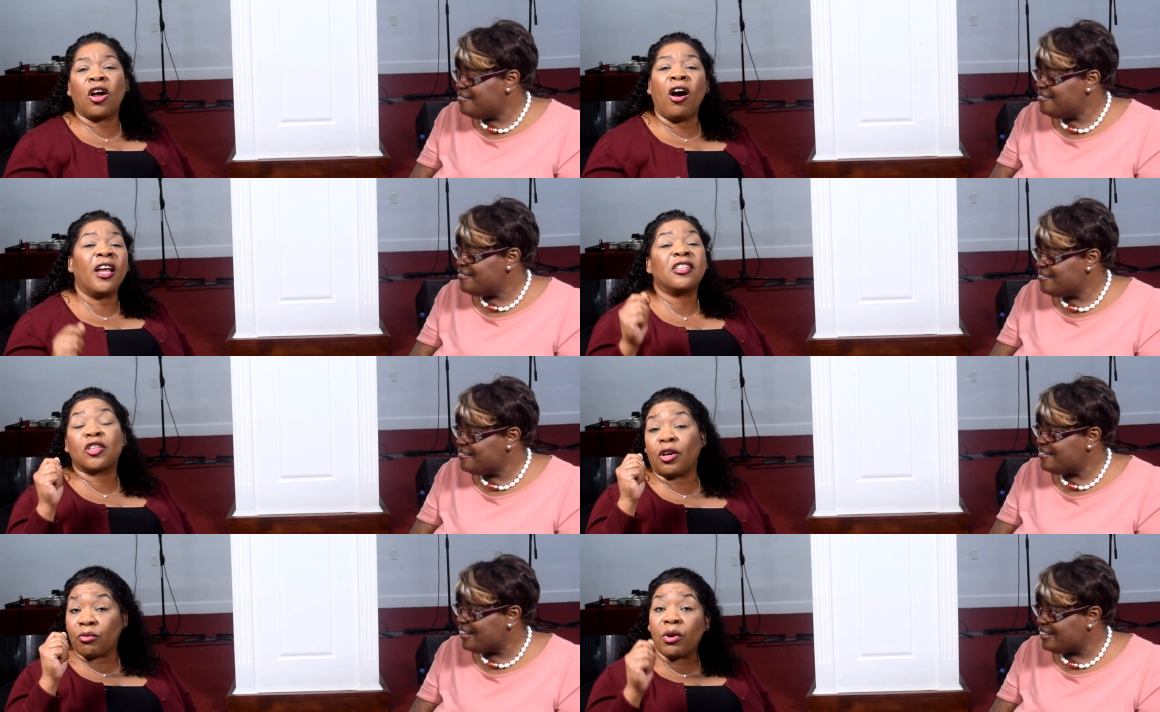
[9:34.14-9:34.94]
Speaker 1: God is
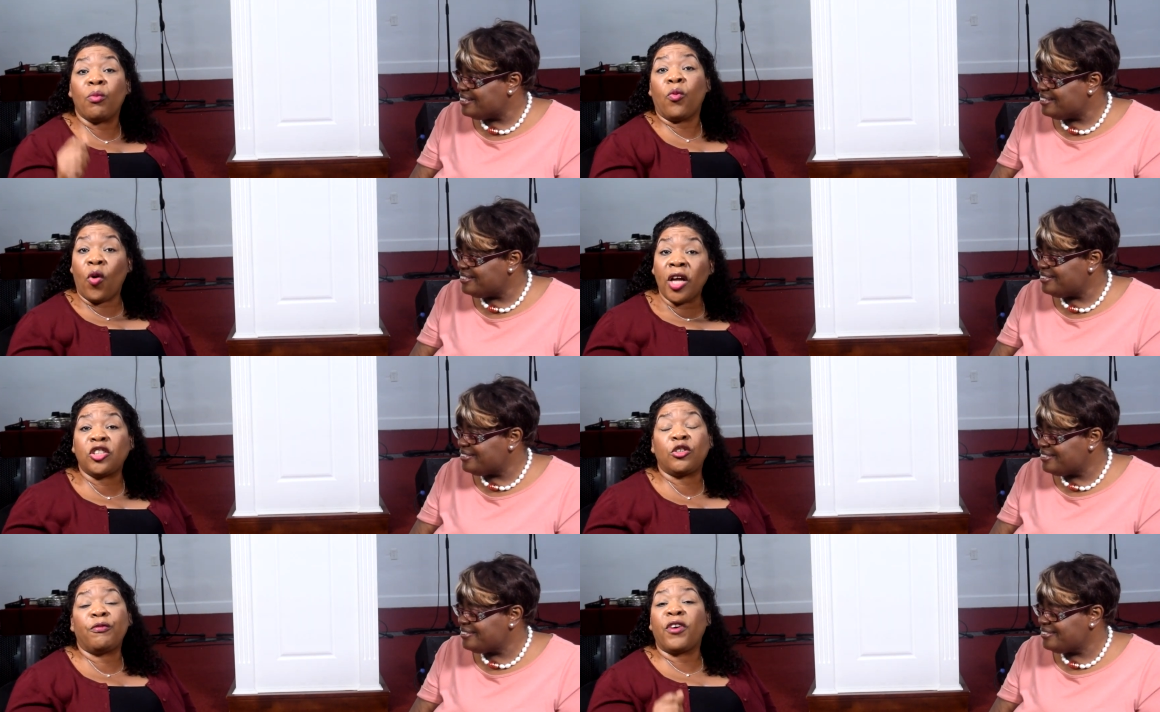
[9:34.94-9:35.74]
going to
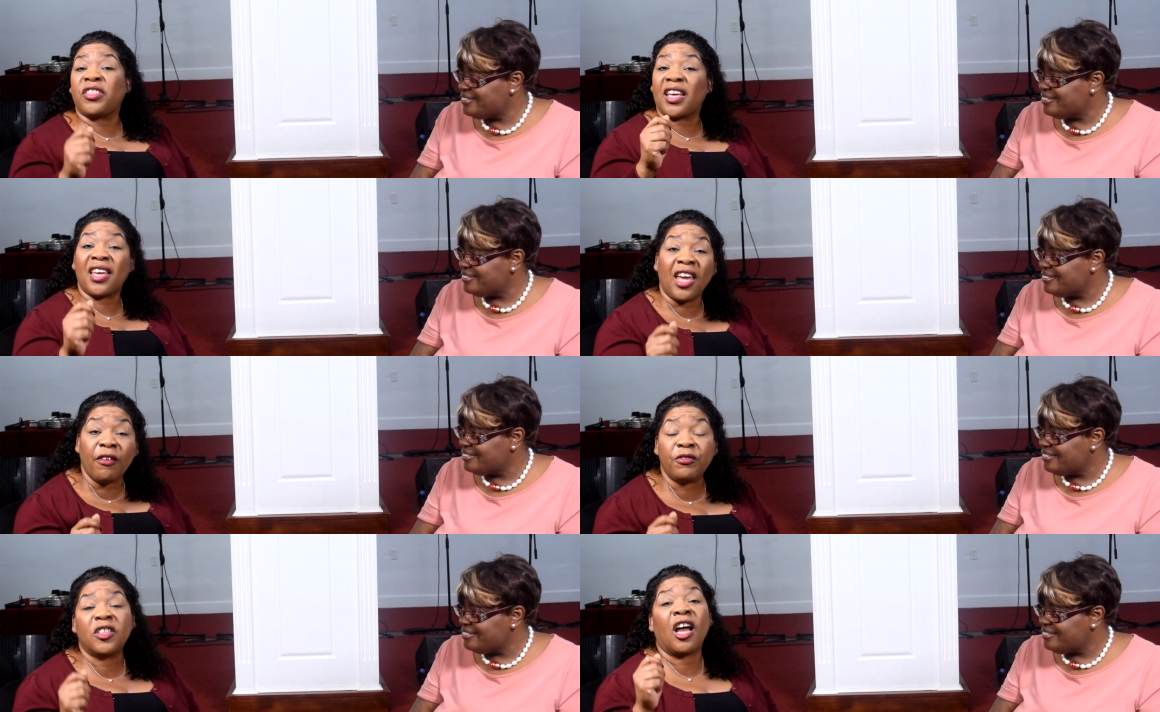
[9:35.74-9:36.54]
reward you for the
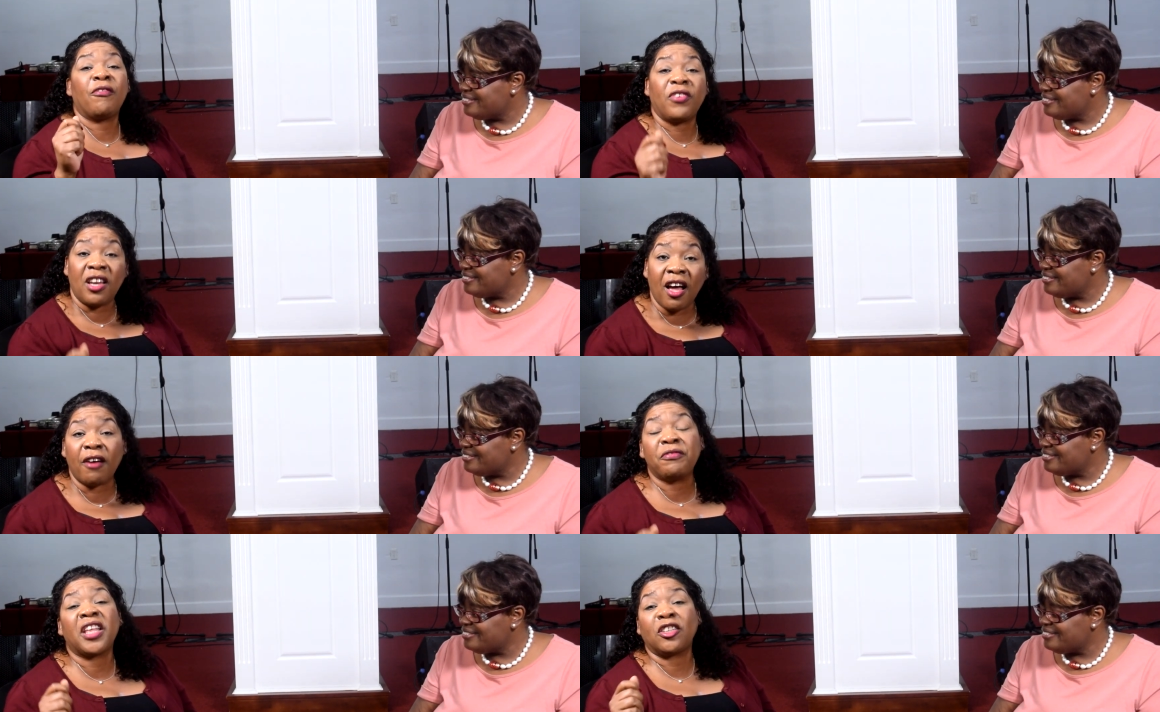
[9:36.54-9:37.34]
gift of
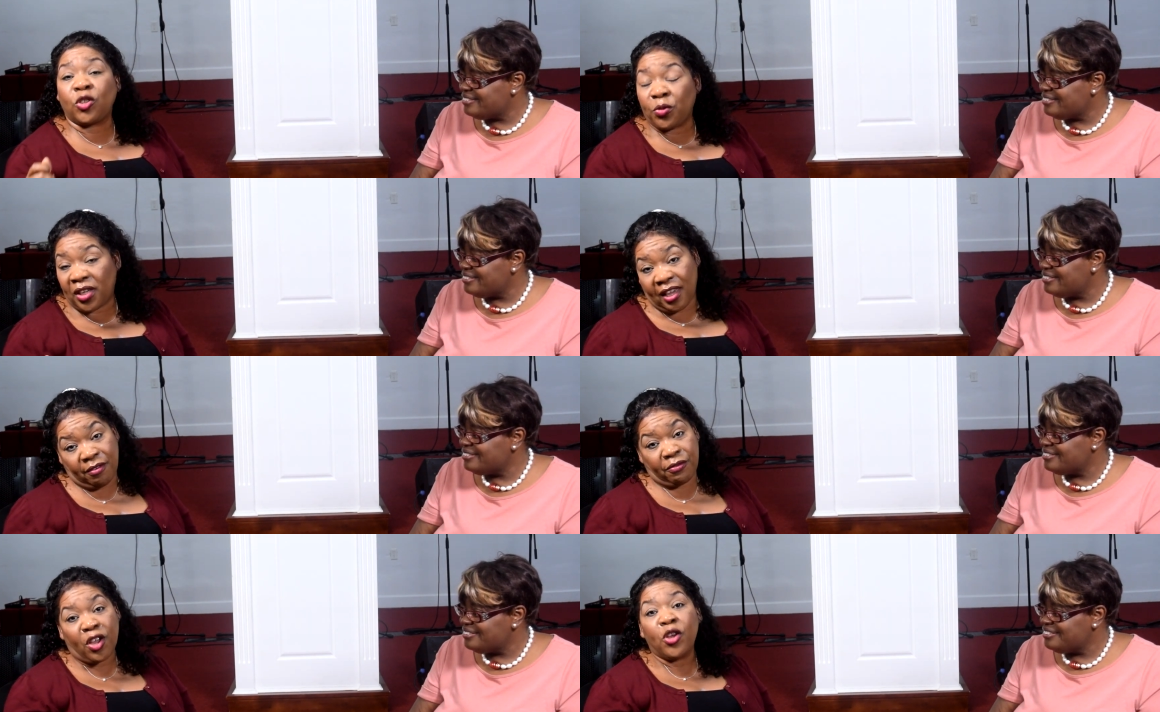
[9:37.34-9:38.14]
love that you
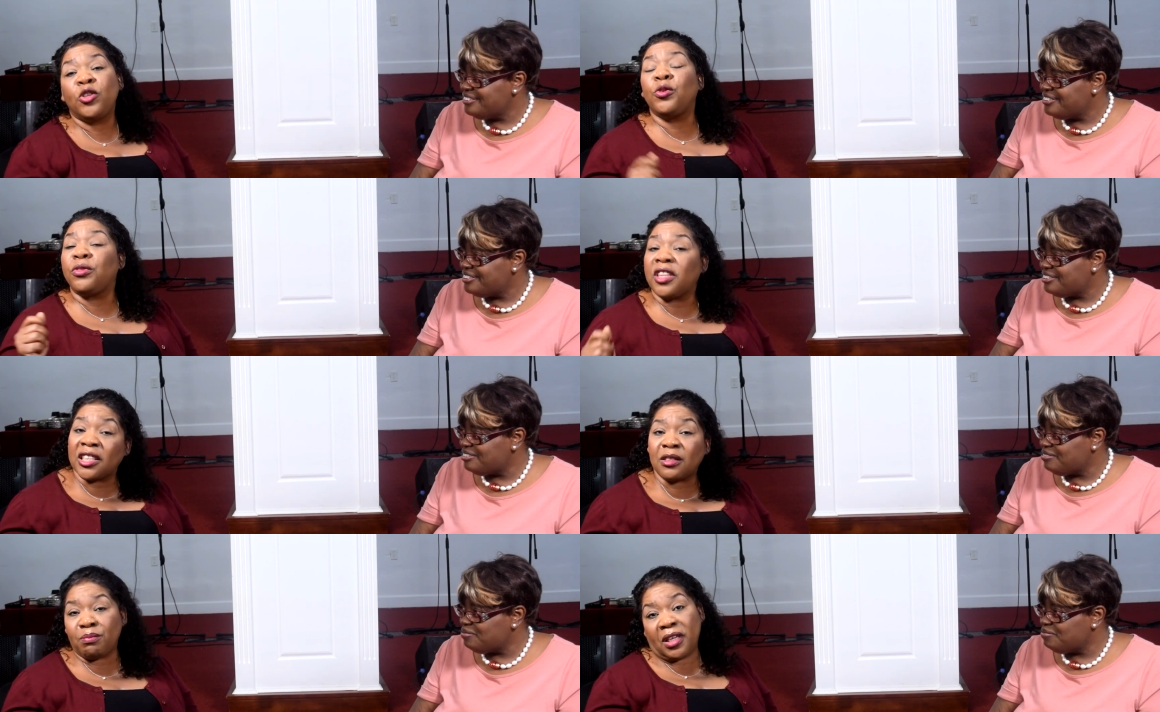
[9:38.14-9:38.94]
give to
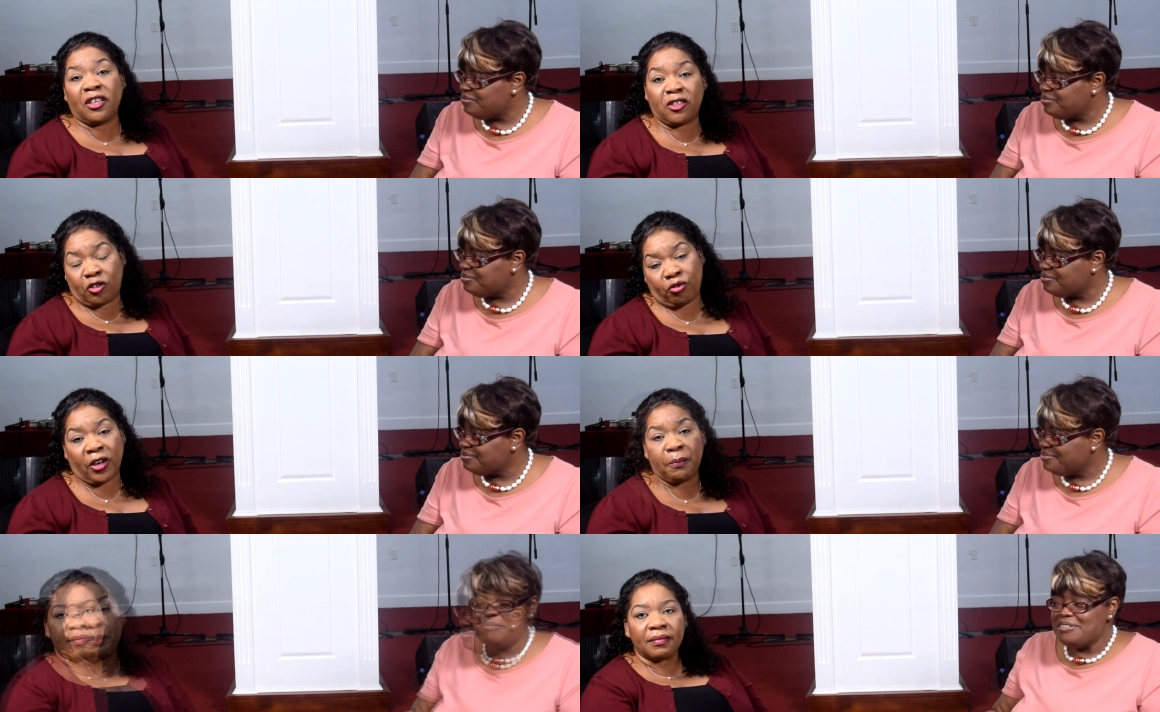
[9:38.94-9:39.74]
this
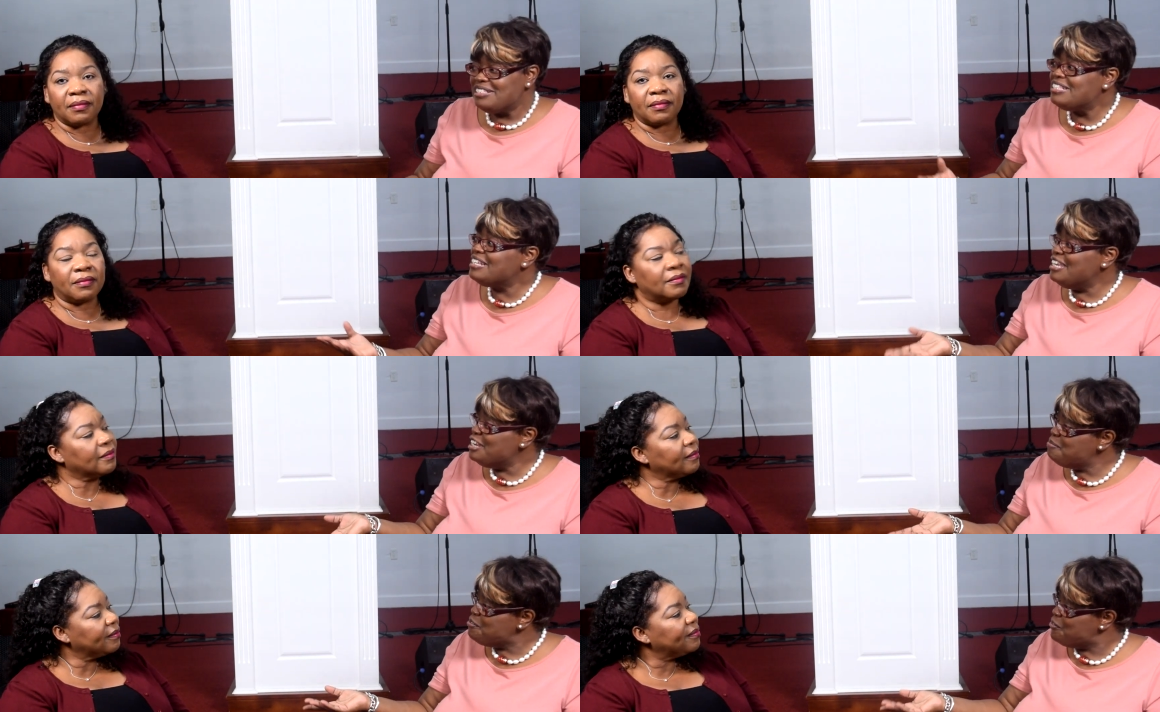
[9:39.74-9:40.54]
ministry. Sister
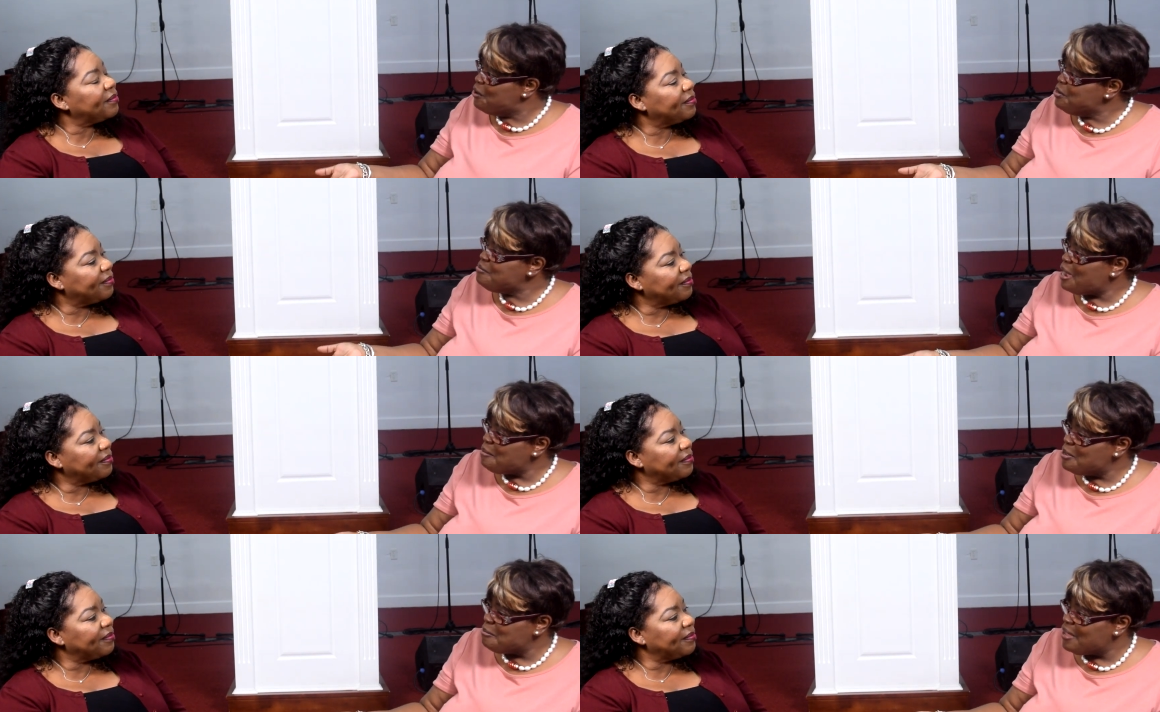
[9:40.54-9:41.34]
Speaker 2: Edith, before we
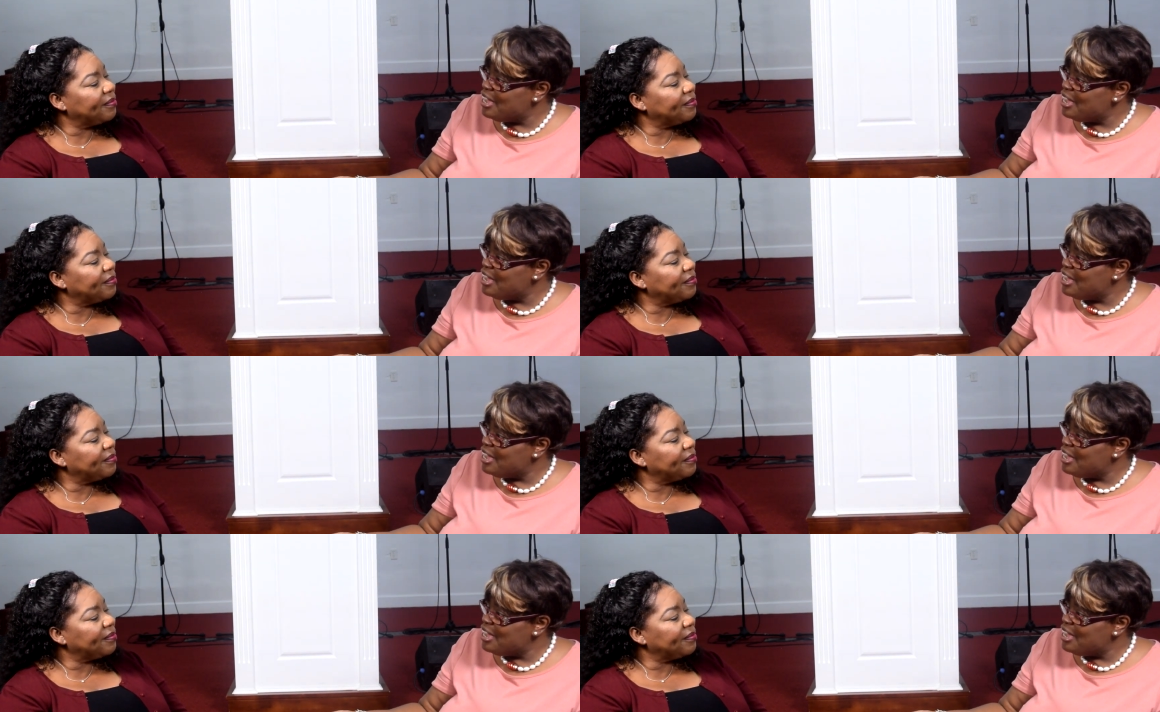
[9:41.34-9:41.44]
wrap up,